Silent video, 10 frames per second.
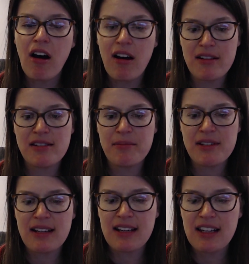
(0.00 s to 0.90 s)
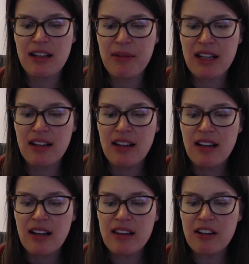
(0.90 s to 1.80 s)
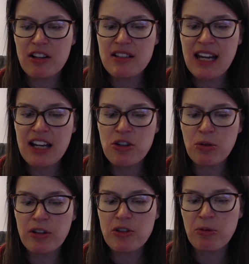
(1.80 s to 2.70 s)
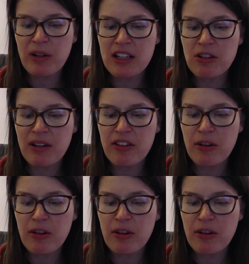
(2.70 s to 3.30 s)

Awesome, said Akimi, and there are 10 doors ringed around the